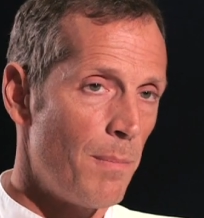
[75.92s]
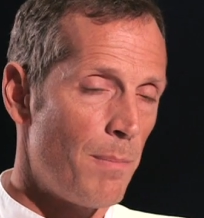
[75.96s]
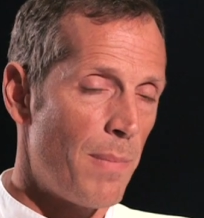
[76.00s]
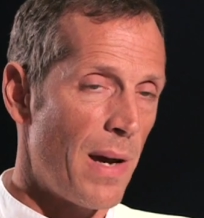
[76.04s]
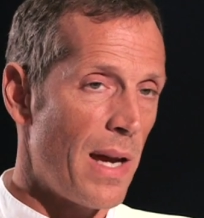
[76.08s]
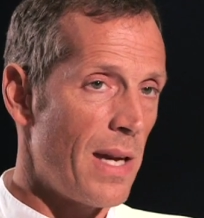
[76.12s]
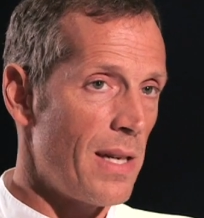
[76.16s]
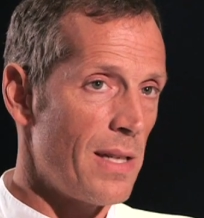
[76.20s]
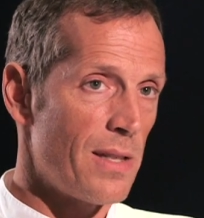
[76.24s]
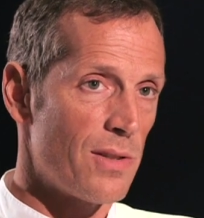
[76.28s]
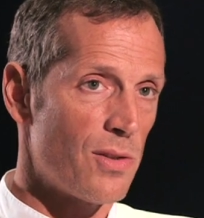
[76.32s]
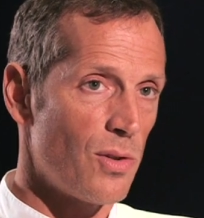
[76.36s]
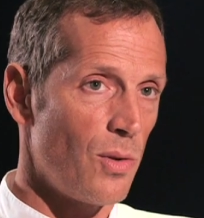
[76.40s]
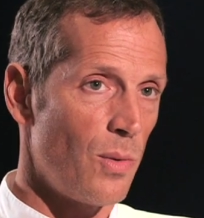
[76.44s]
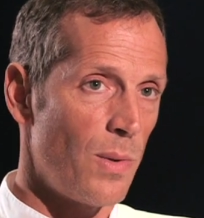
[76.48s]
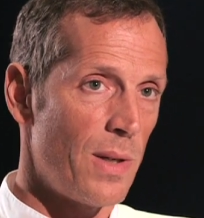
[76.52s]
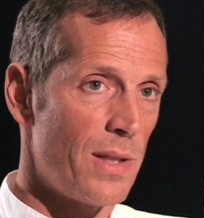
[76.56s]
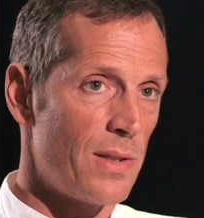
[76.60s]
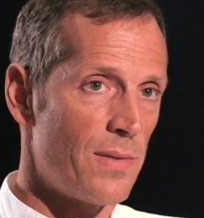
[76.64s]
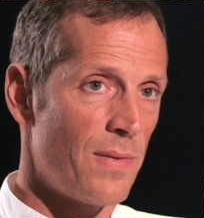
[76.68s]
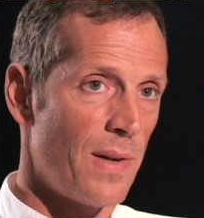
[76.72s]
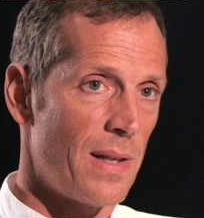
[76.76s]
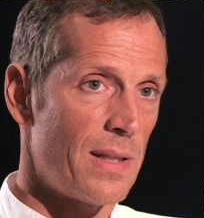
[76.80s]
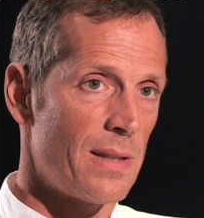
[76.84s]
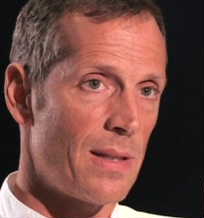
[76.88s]
bay is
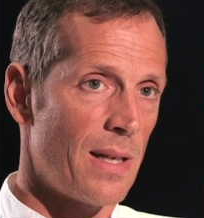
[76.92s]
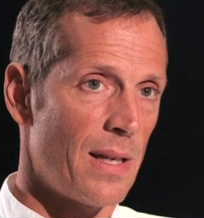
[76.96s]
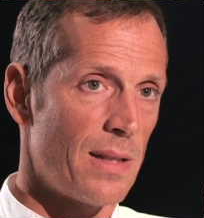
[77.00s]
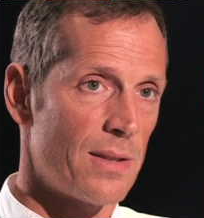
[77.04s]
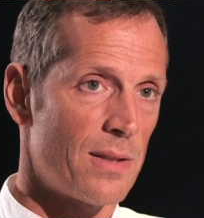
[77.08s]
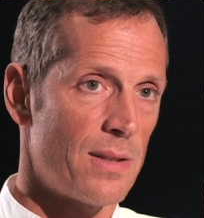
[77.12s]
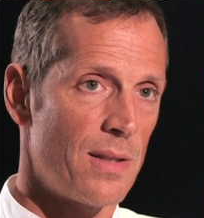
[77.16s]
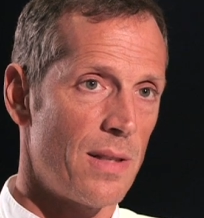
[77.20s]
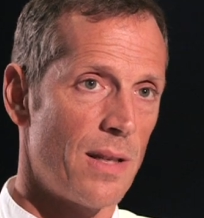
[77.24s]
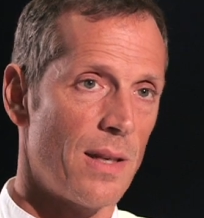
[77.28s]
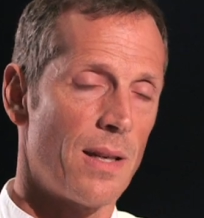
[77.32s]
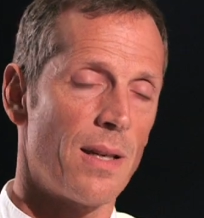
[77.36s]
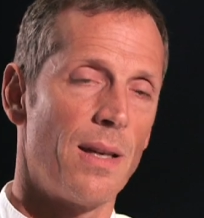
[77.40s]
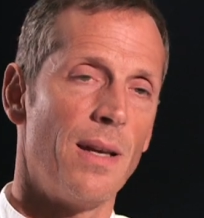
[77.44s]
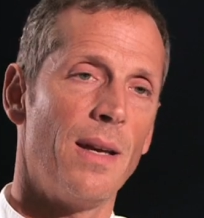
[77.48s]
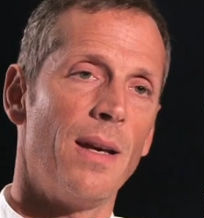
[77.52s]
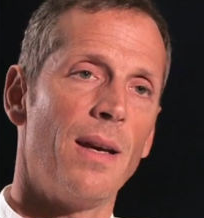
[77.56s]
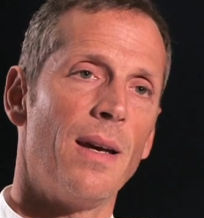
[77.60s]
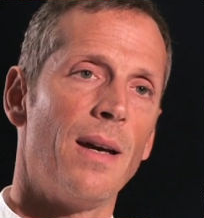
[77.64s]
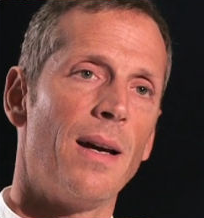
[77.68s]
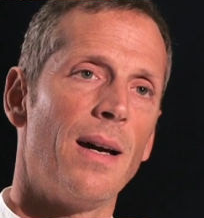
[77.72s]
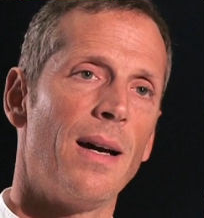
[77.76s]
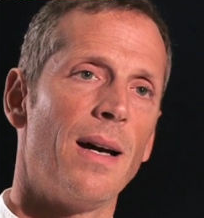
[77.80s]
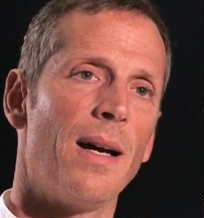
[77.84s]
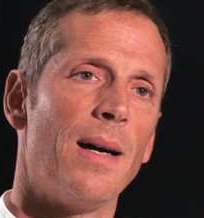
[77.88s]
always fantastic.
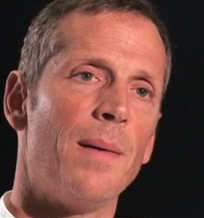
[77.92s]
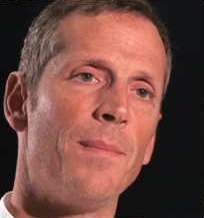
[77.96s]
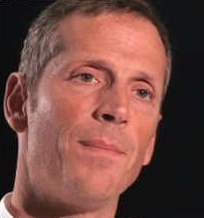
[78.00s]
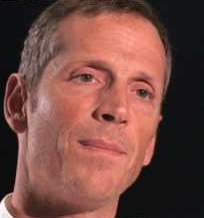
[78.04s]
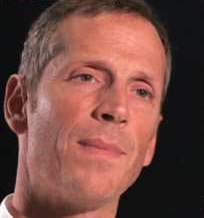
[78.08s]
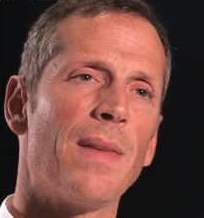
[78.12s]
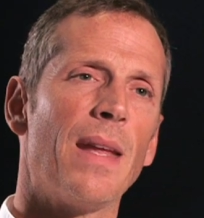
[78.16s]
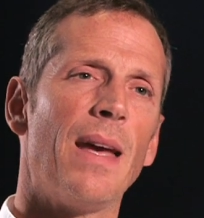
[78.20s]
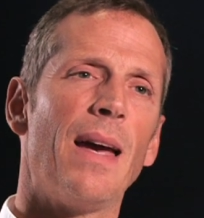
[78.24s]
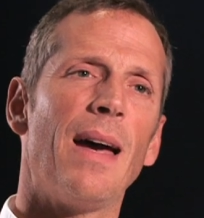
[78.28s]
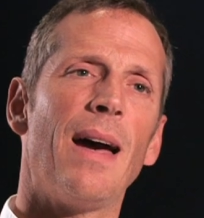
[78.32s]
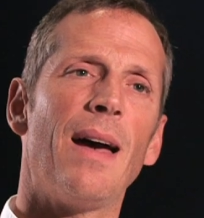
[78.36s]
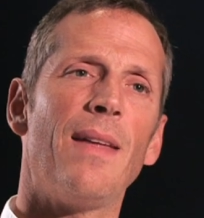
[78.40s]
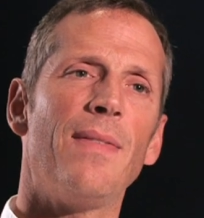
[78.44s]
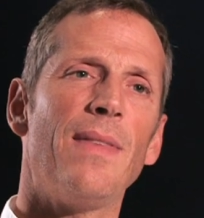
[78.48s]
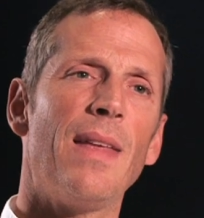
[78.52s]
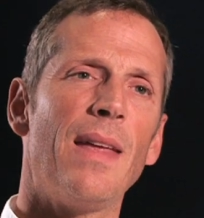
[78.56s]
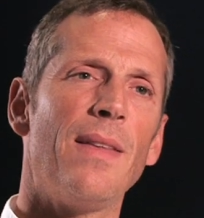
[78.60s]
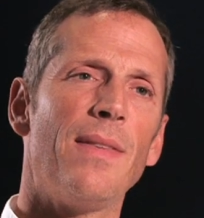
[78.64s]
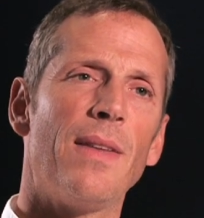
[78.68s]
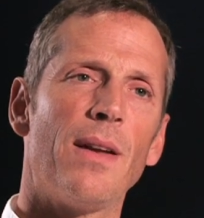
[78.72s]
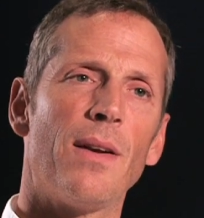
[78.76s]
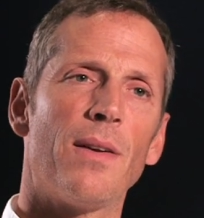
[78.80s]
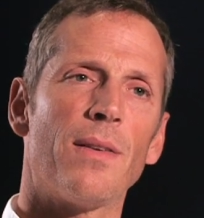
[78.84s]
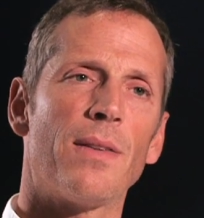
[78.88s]
And
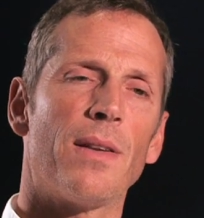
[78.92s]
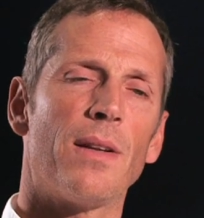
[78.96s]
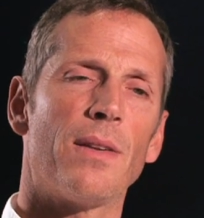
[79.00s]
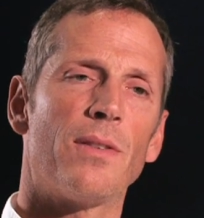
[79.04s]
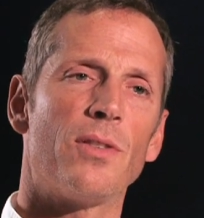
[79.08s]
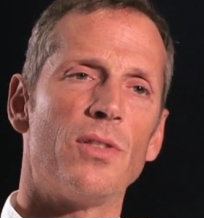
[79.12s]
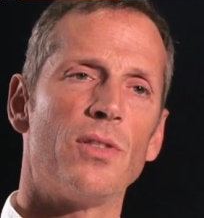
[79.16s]
then there are the